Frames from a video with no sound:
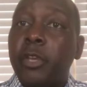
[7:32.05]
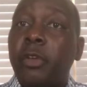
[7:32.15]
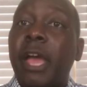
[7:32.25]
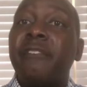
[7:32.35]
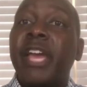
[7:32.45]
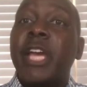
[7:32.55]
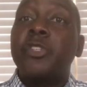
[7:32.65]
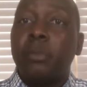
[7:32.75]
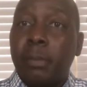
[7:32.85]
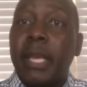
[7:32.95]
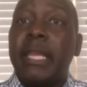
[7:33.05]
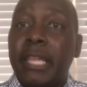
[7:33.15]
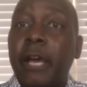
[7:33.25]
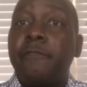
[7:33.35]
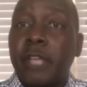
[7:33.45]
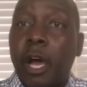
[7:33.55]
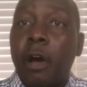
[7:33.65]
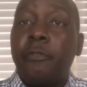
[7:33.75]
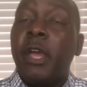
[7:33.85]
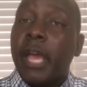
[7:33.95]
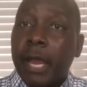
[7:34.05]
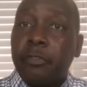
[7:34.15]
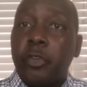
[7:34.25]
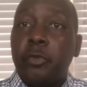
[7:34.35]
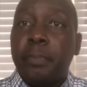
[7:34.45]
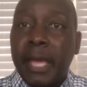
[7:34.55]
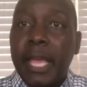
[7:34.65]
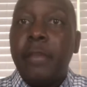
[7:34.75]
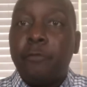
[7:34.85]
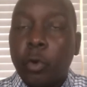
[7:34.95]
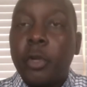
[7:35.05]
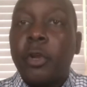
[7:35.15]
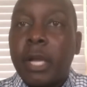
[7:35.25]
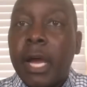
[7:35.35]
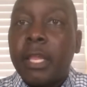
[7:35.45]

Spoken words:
you have extra money left off after you paid for your